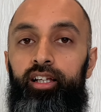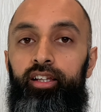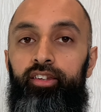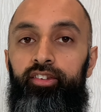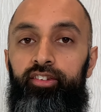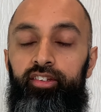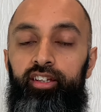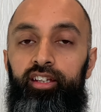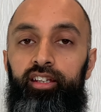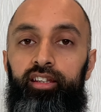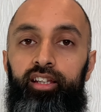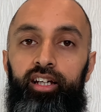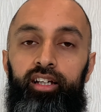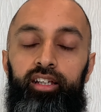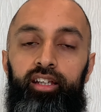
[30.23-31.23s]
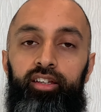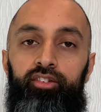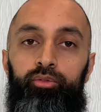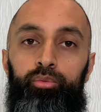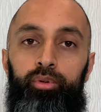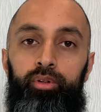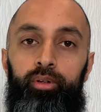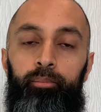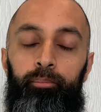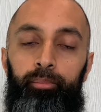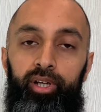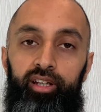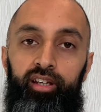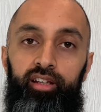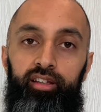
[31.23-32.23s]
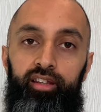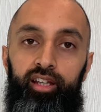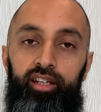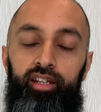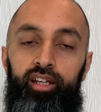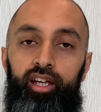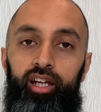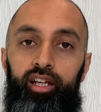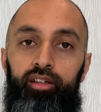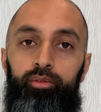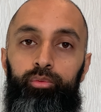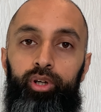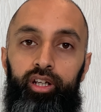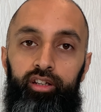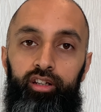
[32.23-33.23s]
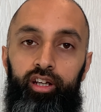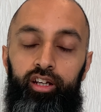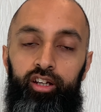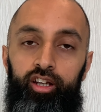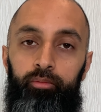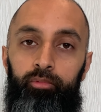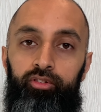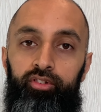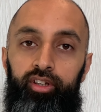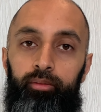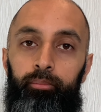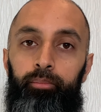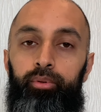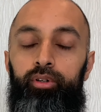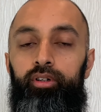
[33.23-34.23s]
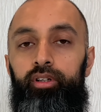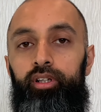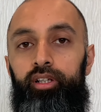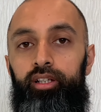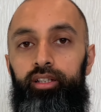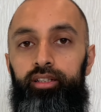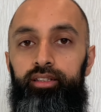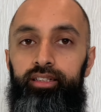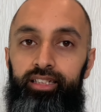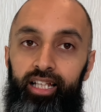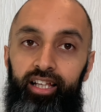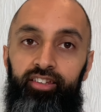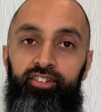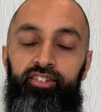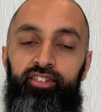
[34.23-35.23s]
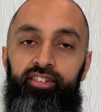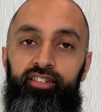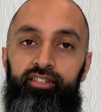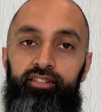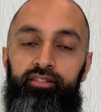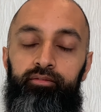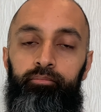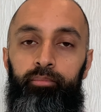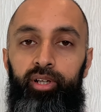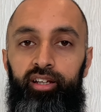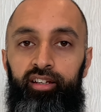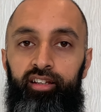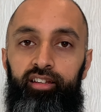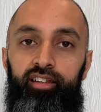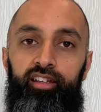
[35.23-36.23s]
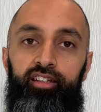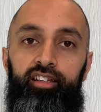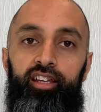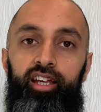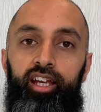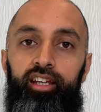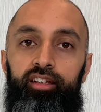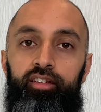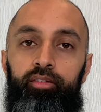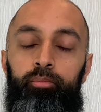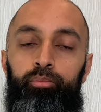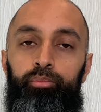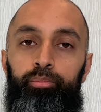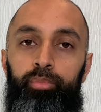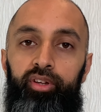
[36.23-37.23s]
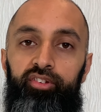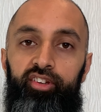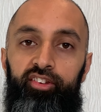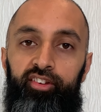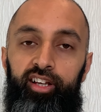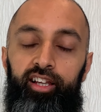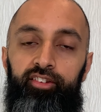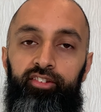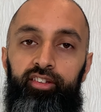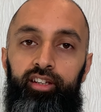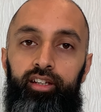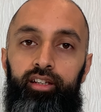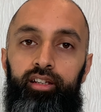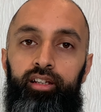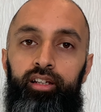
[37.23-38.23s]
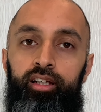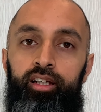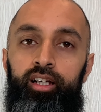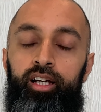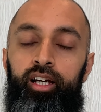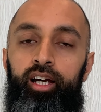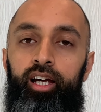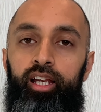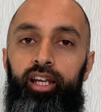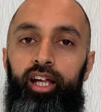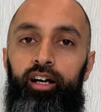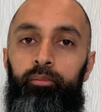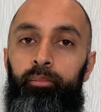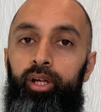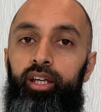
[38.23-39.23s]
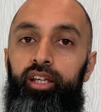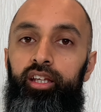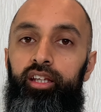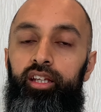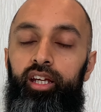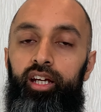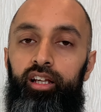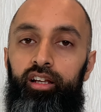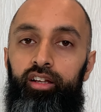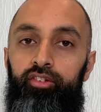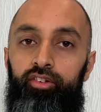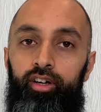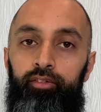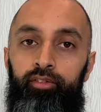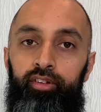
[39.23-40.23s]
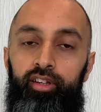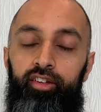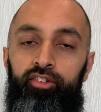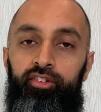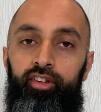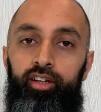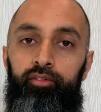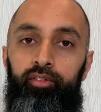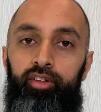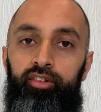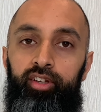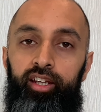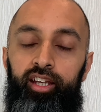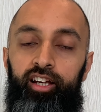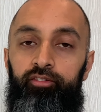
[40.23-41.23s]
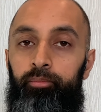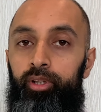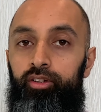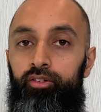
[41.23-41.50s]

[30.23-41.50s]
seat that is better than a regular economy seat, but less better than a business class seat. Now, many airlines offer this service and have been